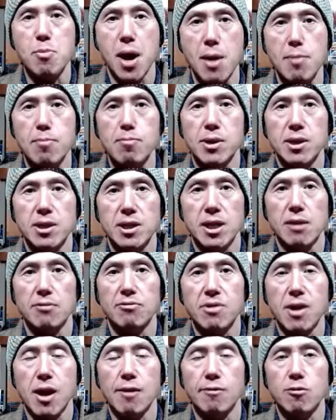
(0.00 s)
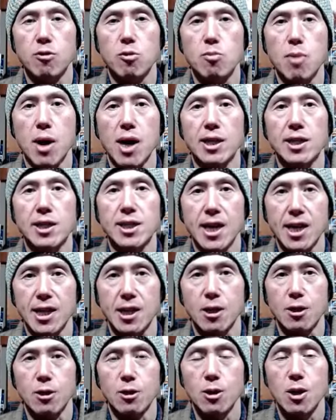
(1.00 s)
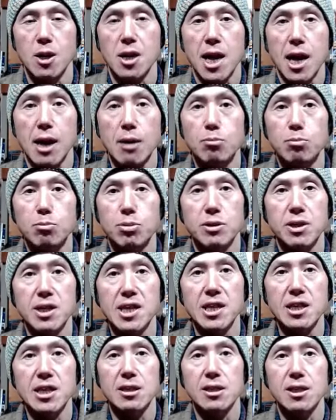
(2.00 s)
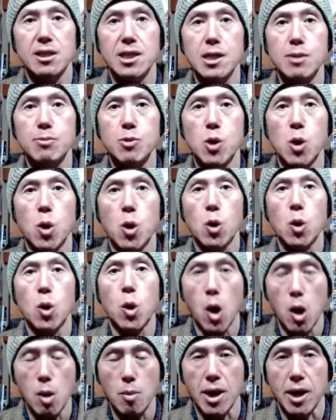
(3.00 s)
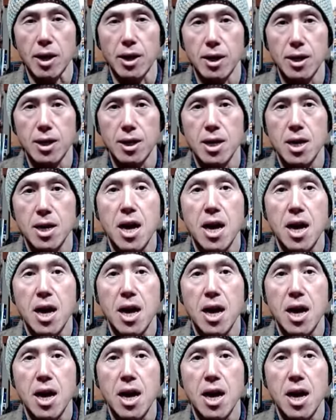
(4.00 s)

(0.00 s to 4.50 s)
thumb up and subscribe to my channel. And please leave your comment.